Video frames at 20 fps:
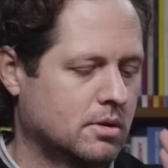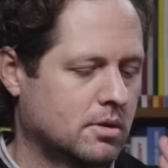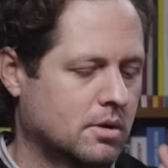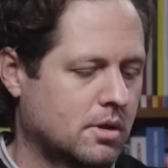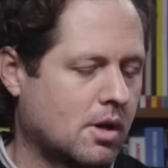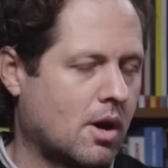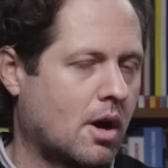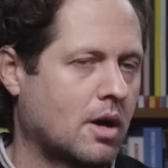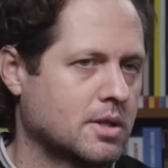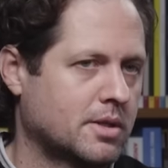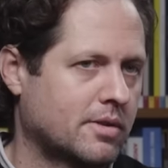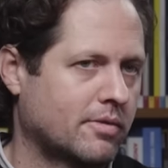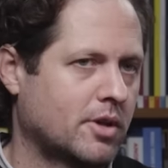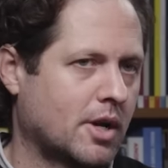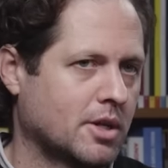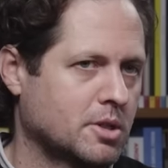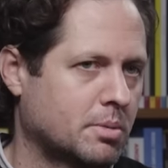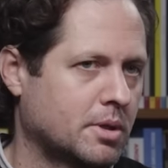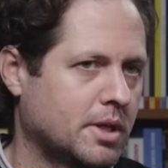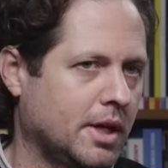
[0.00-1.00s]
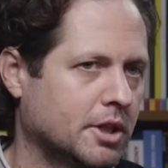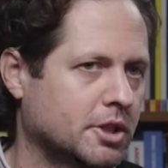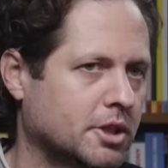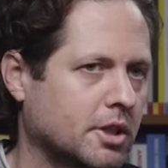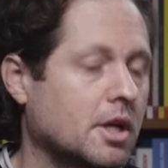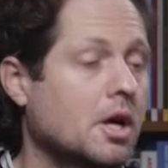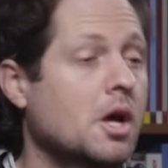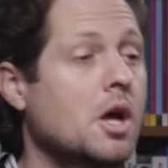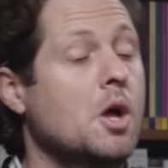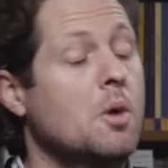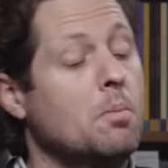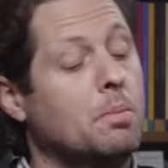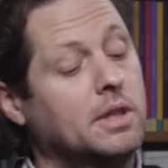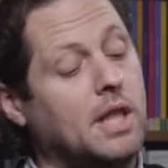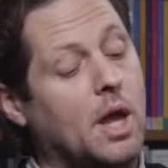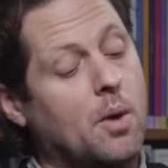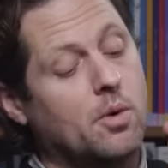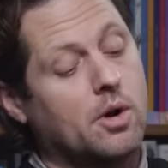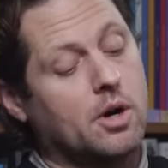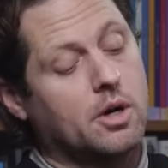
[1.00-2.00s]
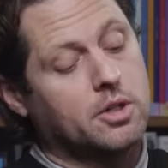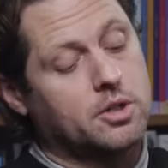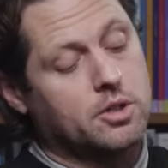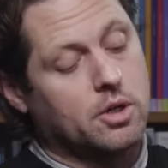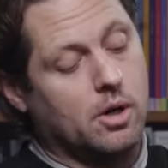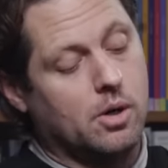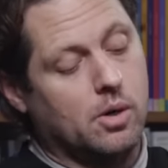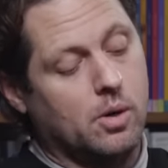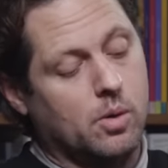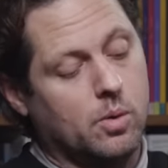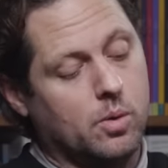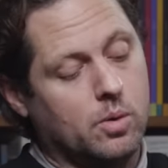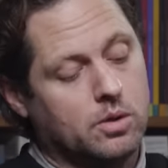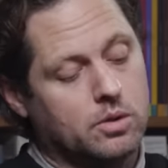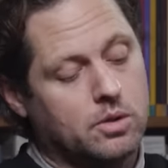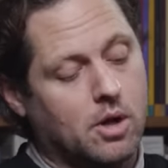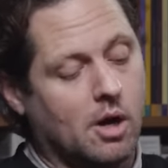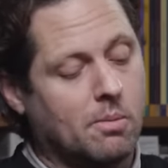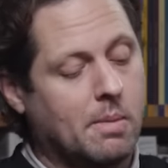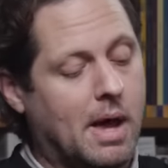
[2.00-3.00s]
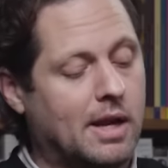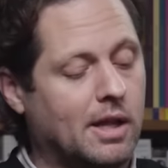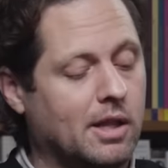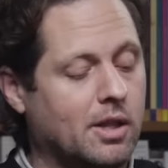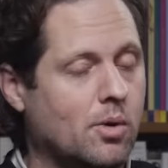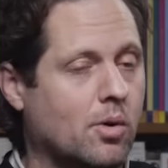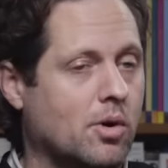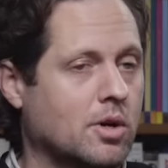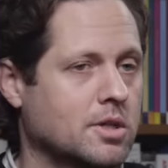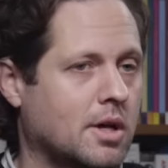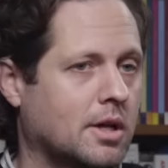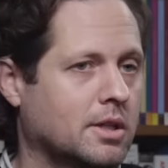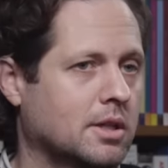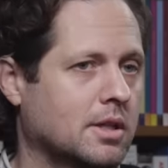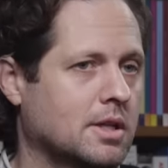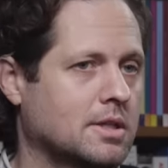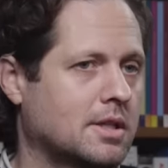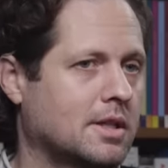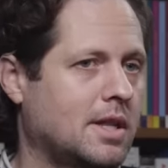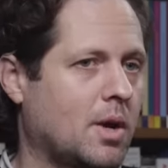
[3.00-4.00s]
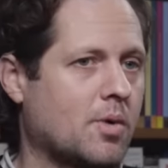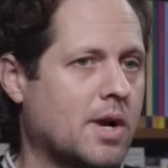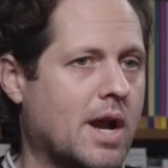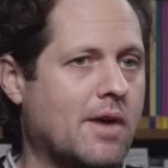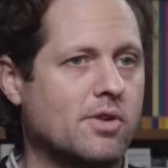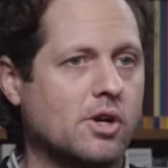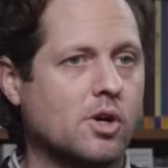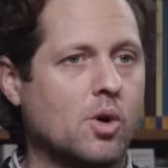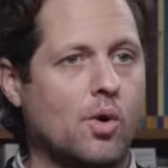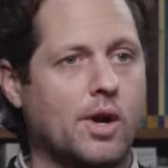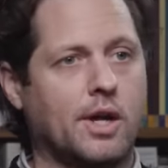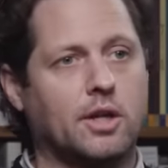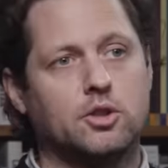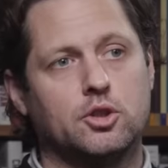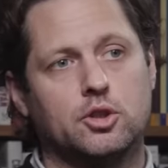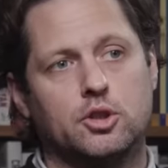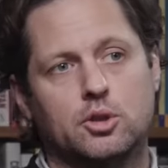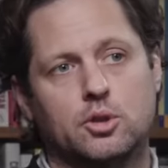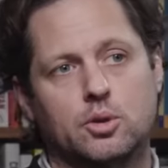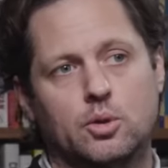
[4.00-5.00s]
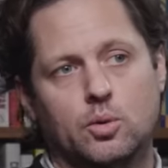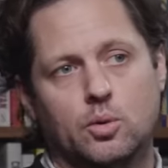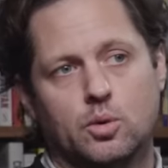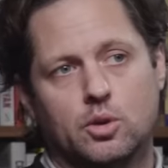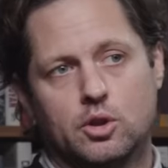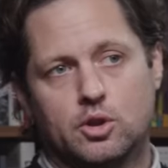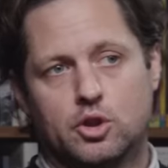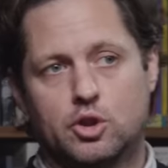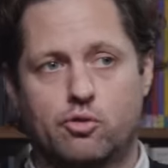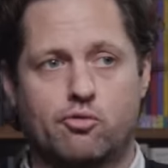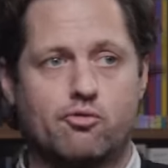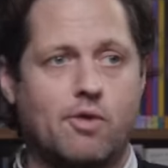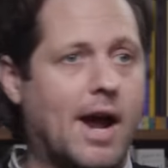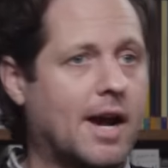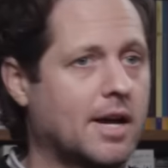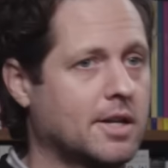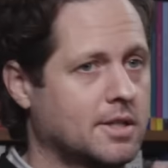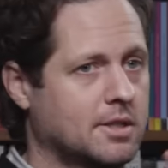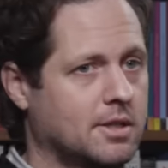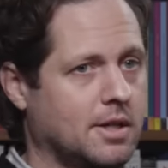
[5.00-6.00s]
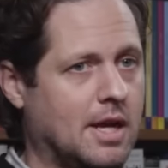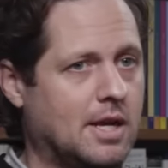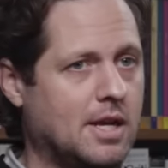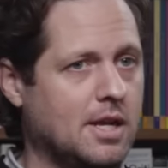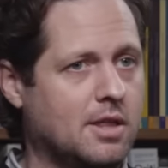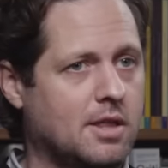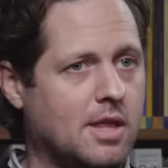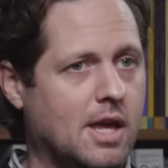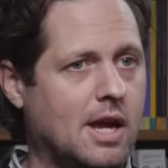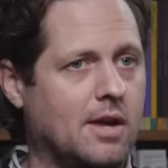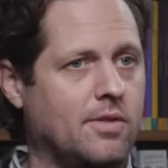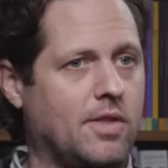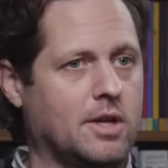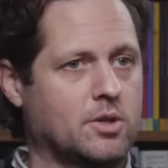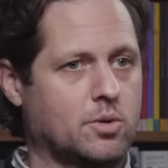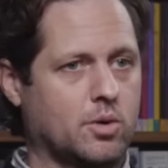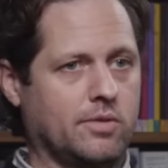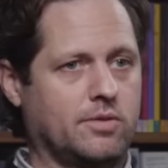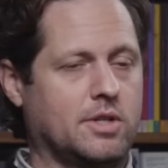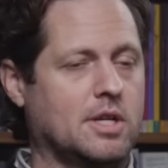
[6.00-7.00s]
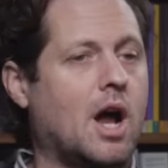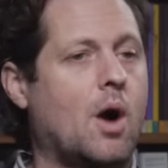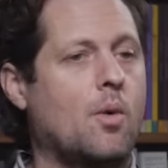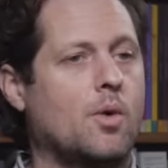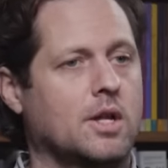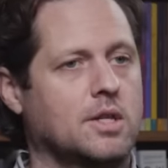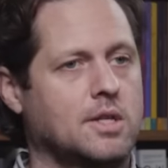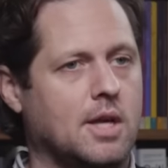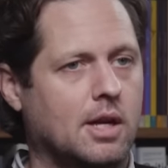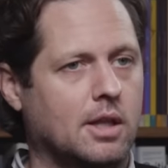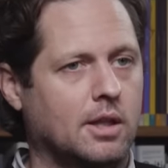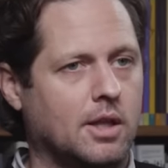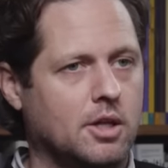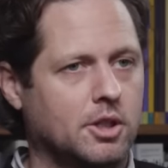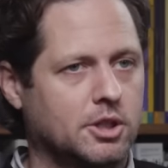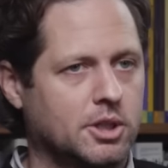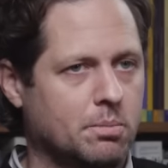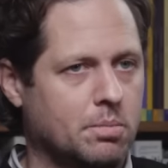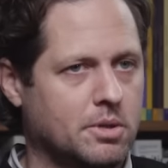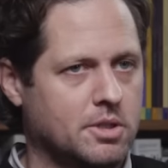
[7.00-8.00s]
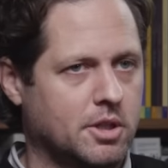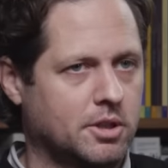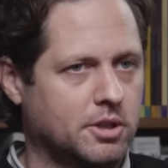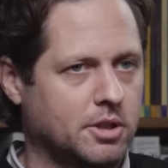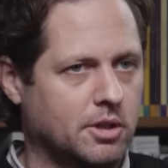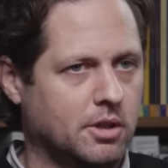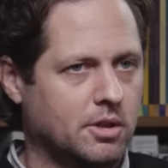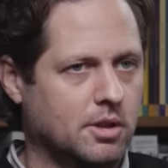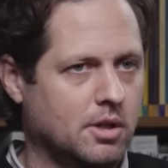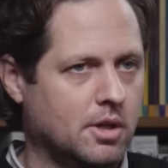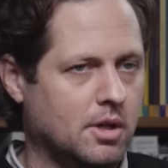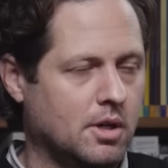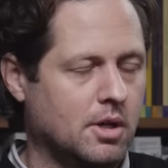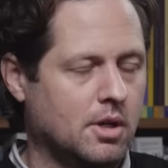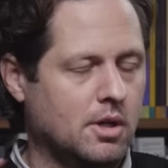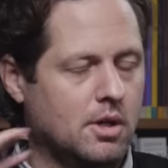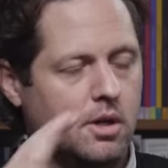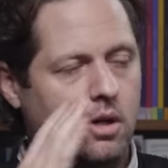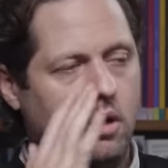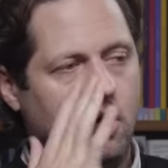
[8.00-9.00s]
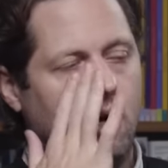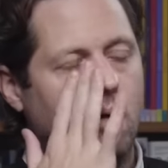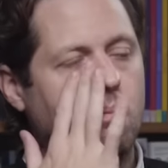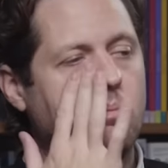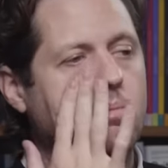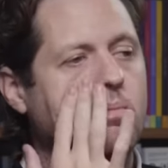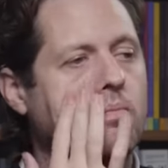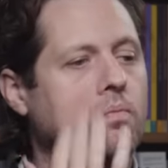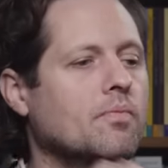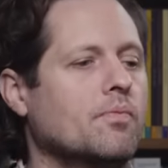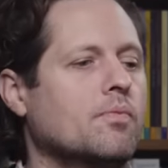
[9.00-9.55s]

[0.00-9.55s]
the cost of transportation. But they were so dogmatically horizontalist that they were never going to direct anything, and they sort of did not want to take a leadership position um,